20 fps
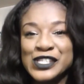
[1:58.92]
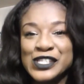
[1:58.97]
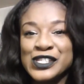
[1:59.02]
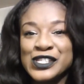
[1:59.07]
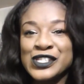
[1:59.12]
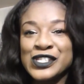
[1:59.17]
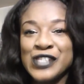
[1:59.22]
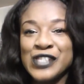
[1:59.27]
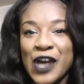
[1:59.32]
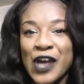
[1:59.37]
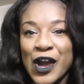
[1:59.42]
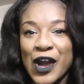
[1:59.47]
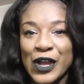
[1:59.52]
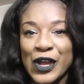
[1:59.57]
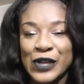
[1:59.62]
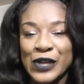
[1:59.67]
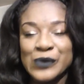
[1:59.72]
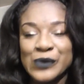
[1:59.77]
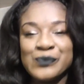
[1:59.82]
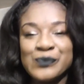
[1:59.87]
So,
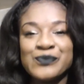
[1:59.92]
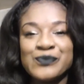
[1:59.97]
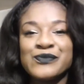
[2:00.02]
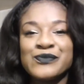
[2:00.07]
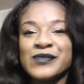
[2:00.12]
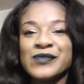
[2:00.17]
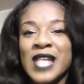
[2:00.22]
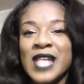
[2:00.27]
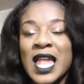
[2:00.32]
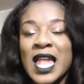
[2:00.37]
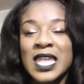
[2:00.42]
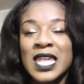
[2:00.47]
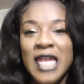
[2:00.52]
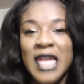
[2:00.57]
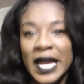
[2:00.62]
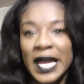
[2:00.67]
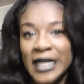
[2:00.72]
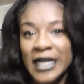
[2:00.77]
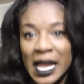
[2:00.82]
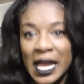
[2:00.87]
like
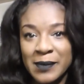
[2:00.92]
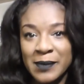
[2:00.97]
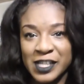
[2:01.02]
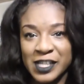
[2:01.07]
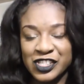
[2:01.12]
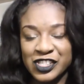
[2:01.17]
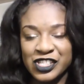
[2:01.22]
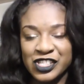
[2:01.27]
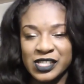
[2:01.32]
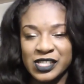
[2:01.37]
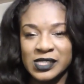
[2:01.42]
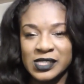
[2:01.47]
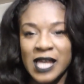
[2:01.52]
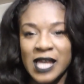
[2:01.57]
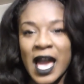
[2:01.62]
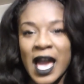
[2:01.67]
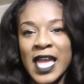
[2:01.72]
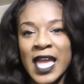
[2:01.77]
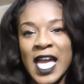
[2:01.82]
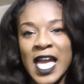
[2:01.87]
I mentioned, I
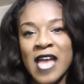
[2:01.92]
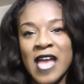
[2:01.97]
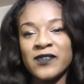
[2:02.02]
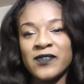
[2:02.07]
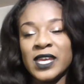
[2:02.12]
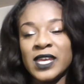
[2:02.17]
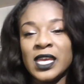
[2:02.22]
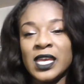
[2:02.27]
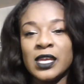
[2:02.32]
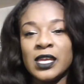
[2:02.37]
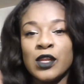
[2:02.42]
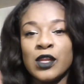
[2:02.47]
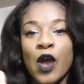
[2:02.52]
have in